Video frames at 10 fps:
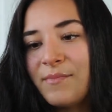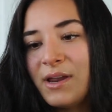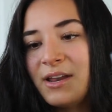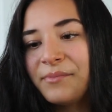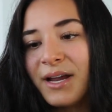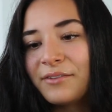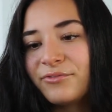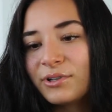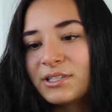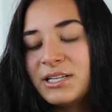medium 9 to
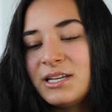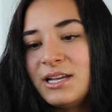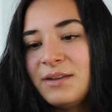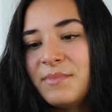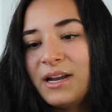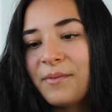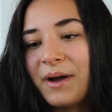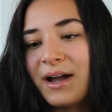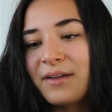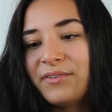14, medium
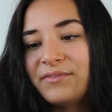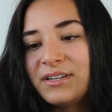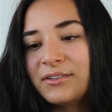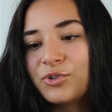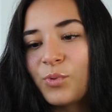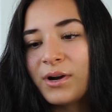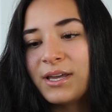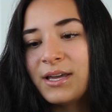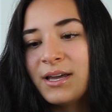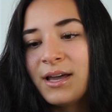high 15 to
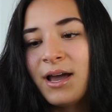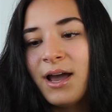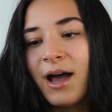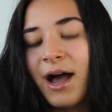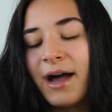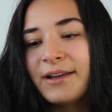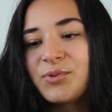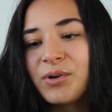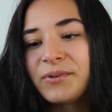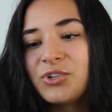20, high
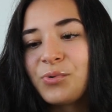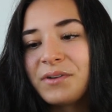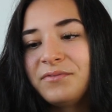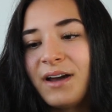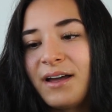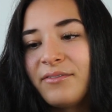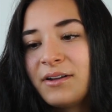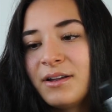21 to 25.